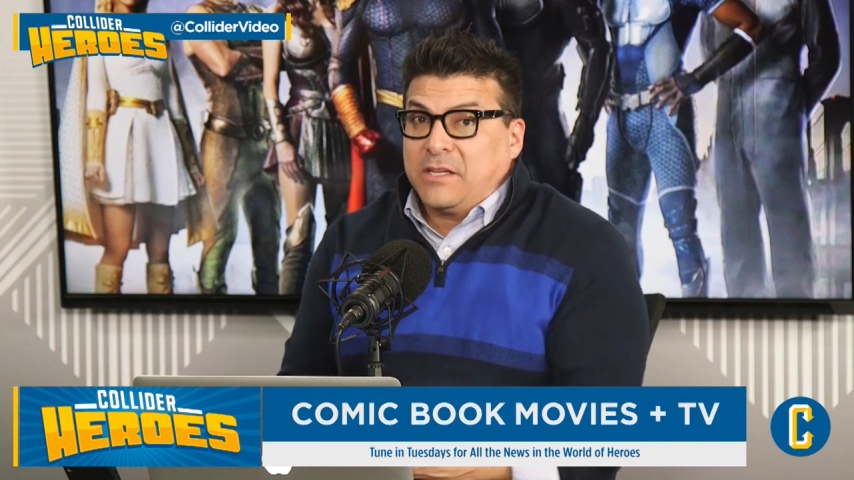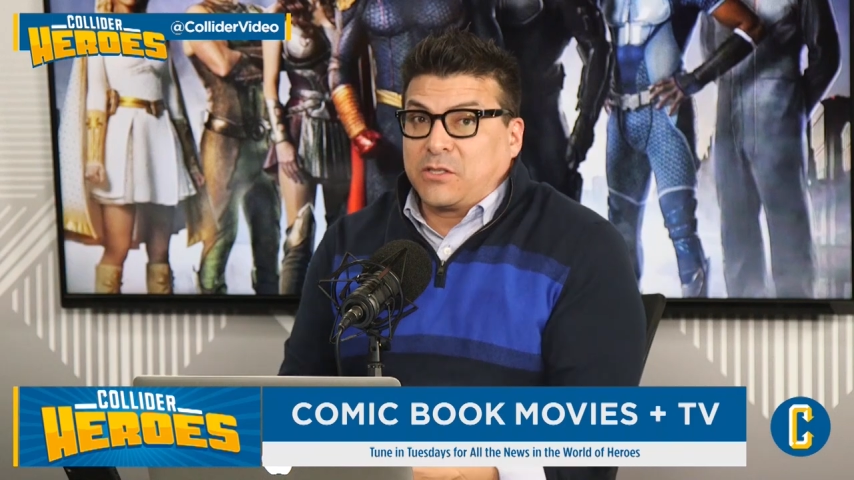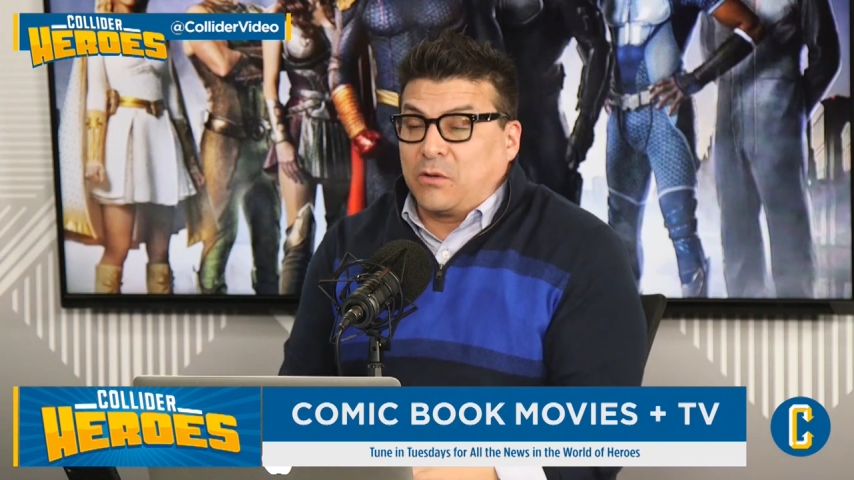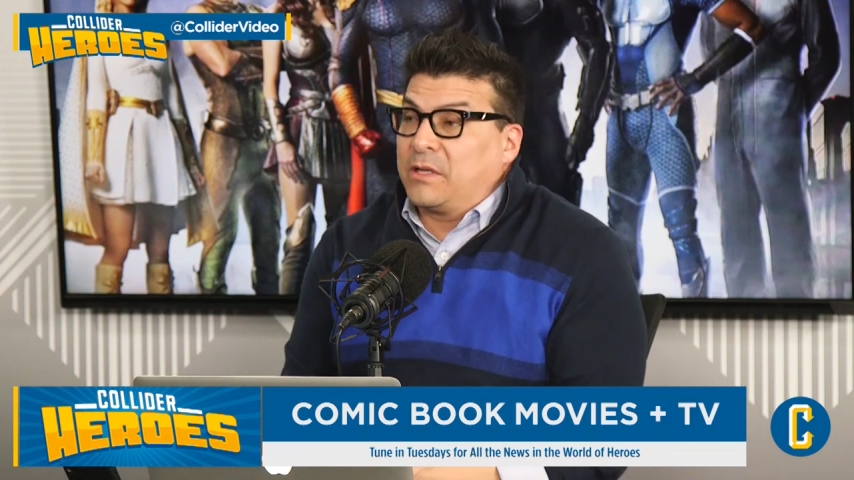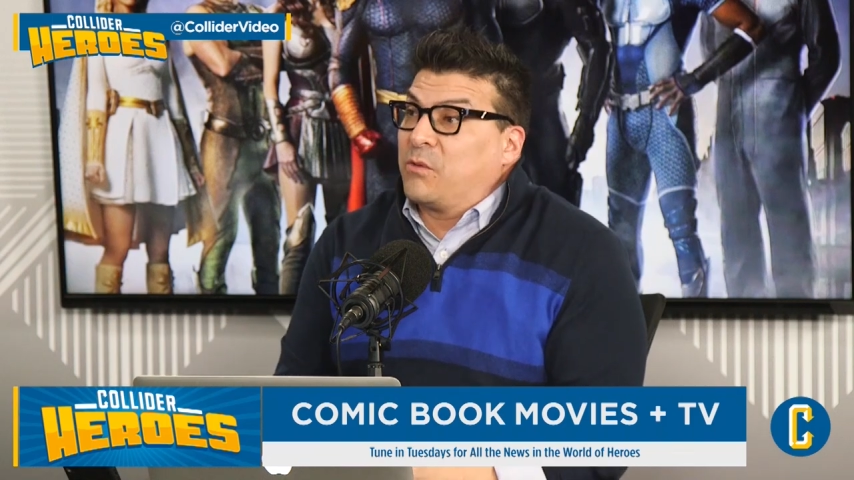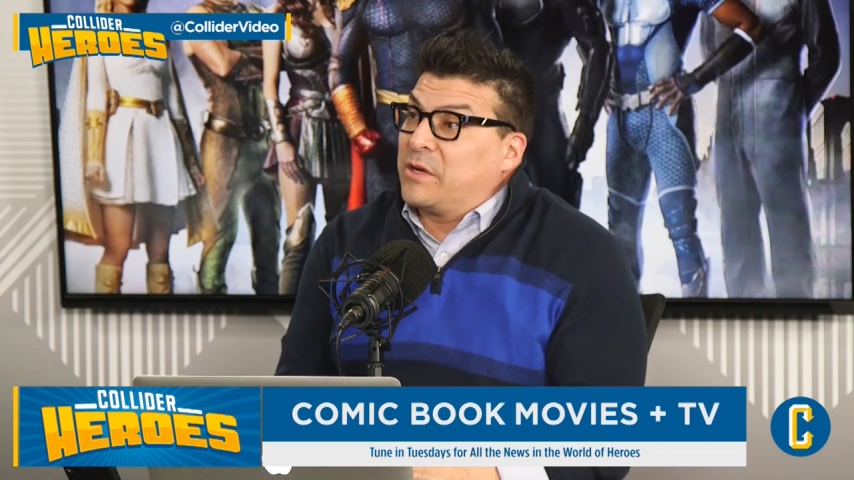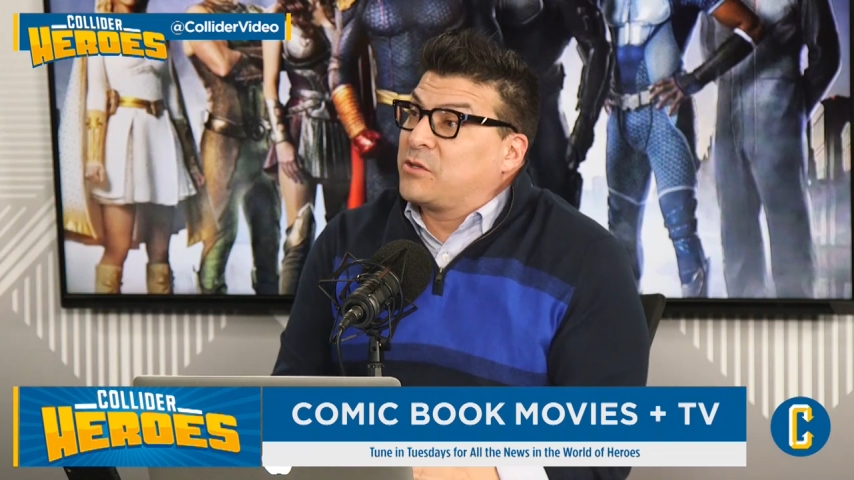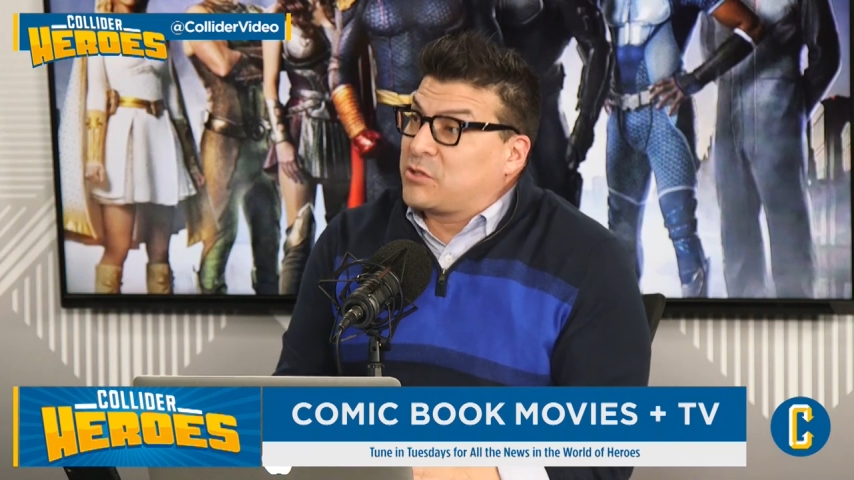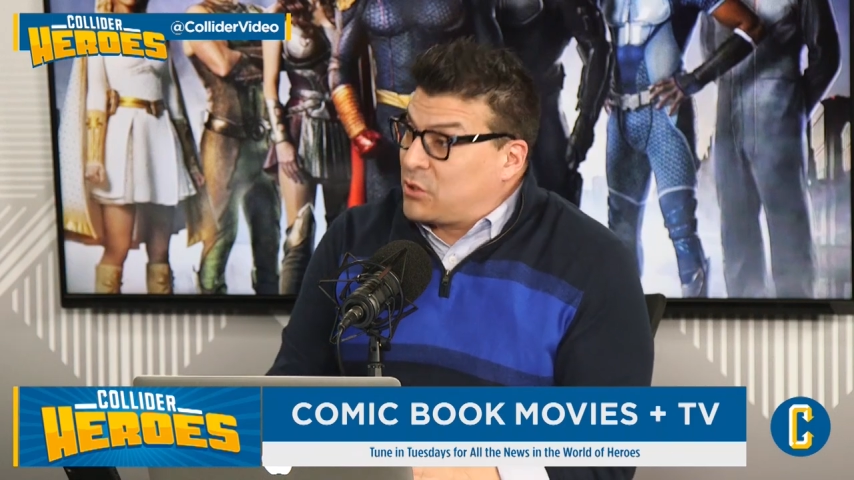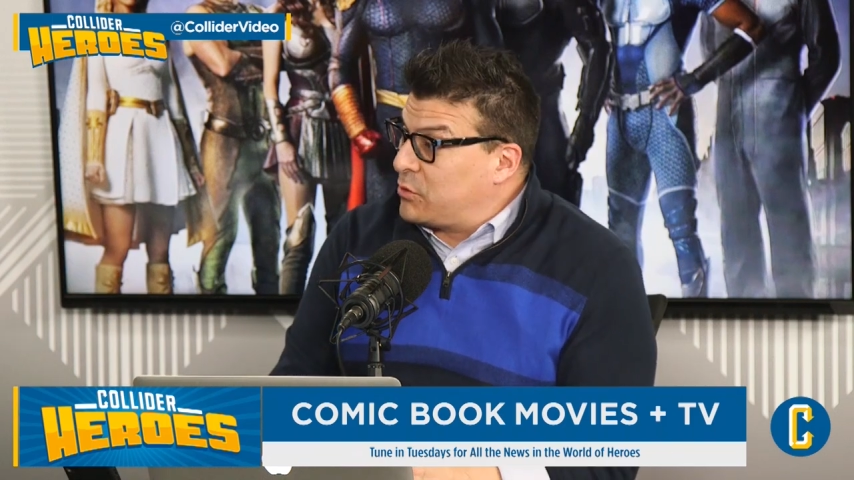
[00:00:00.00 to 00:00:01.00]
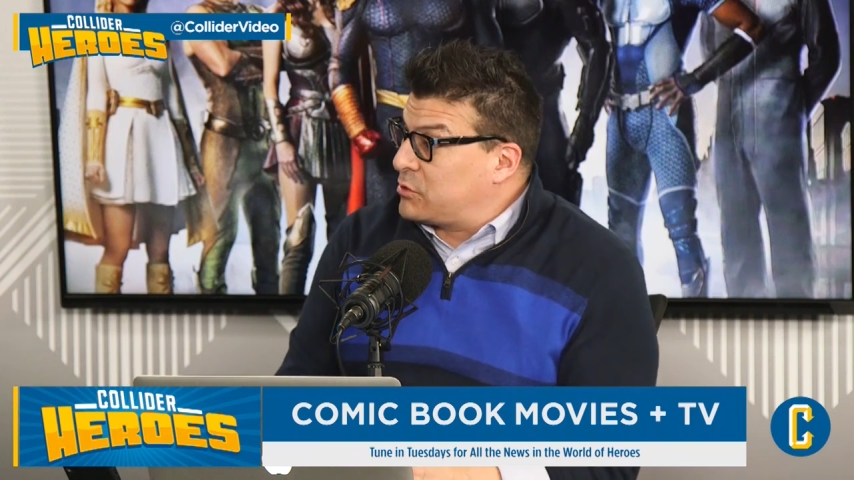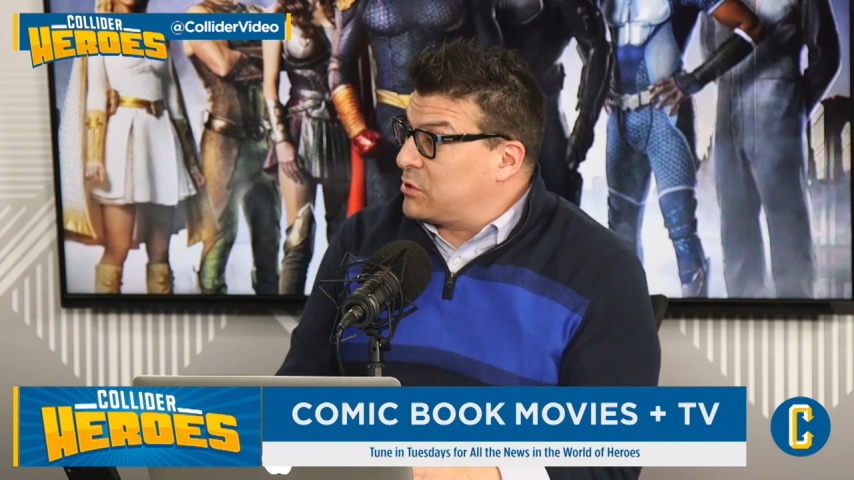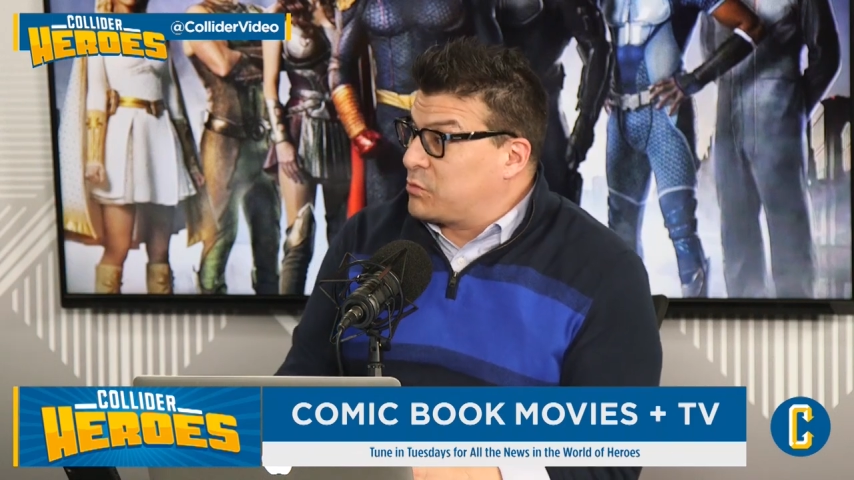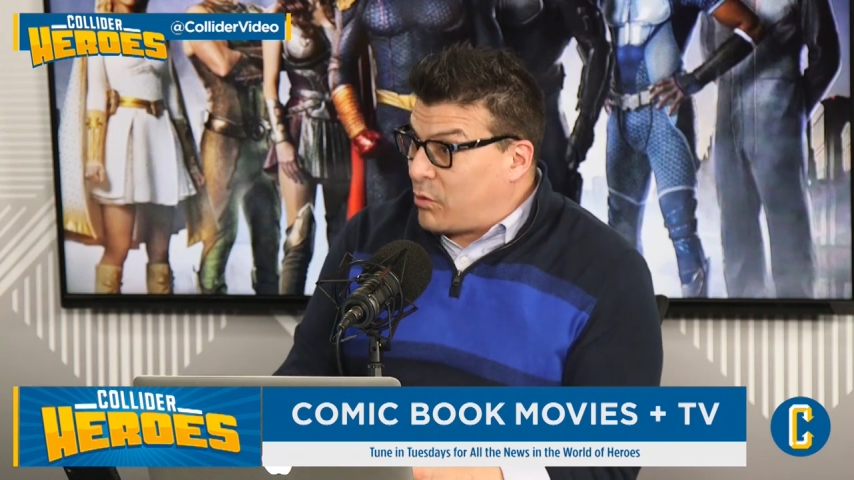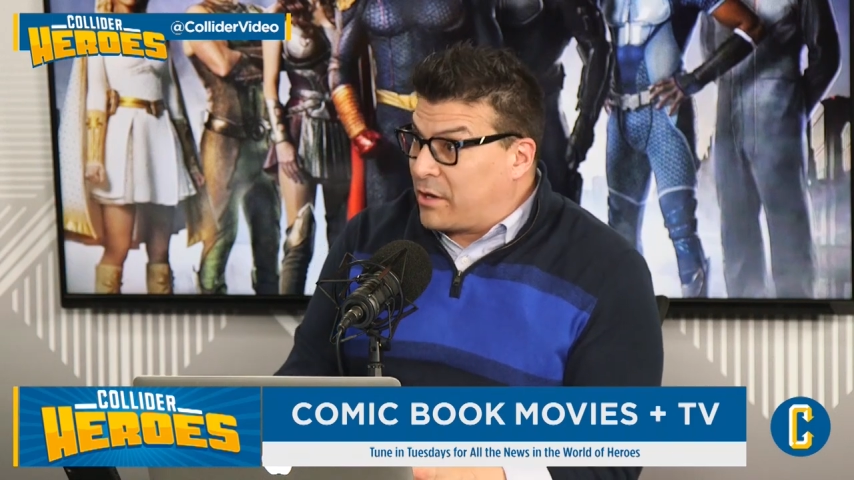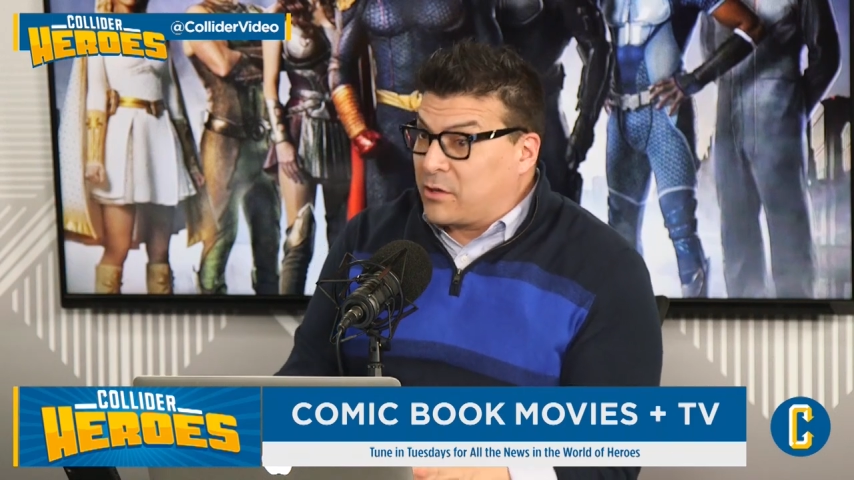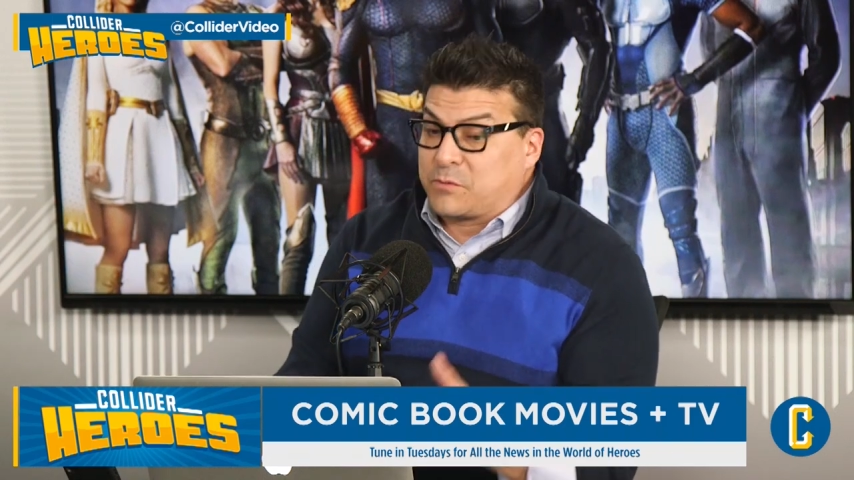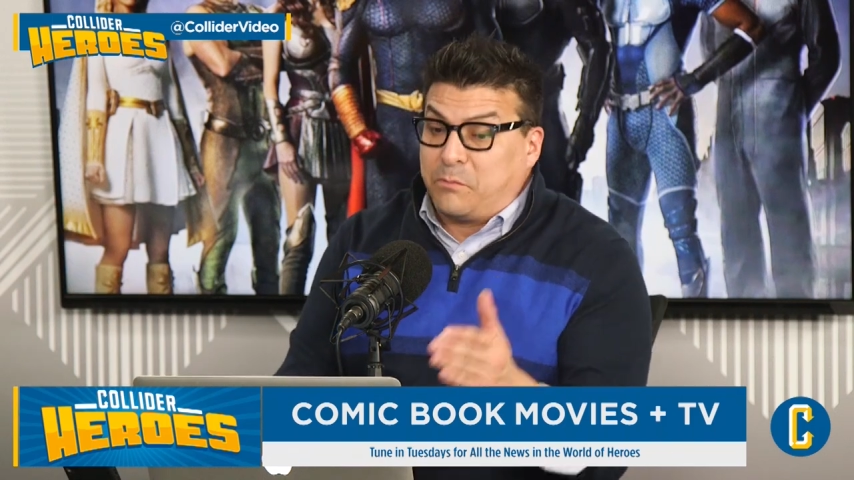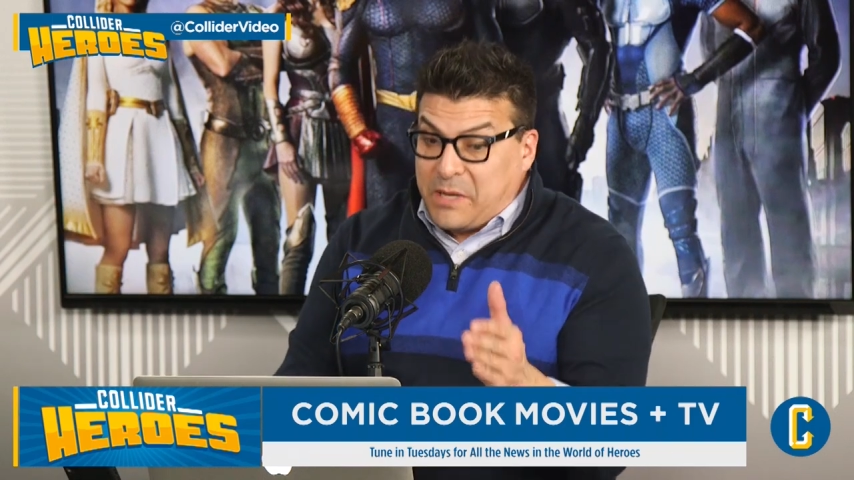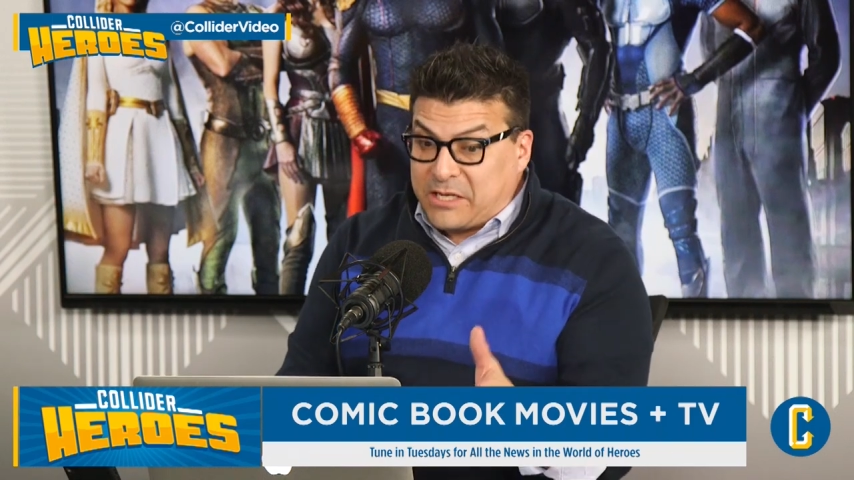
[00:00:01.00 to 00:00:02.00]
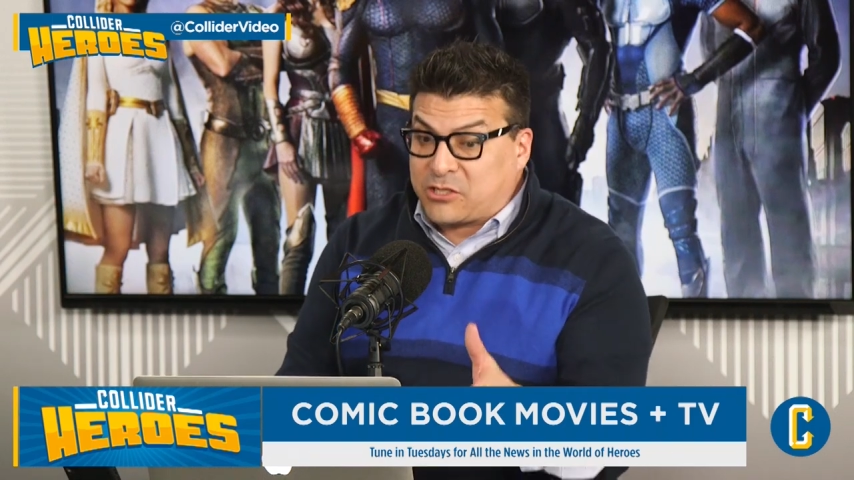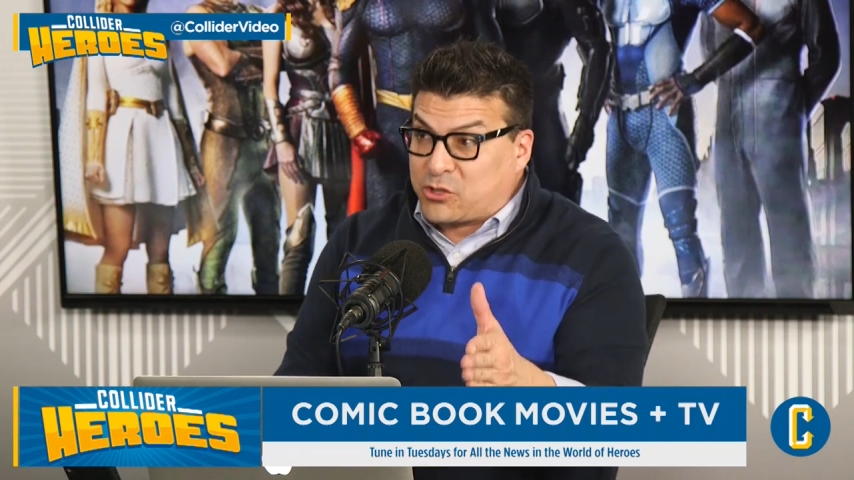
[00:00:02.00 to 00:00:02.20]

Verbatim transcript: Certainly, Winter Soldier is one of those big,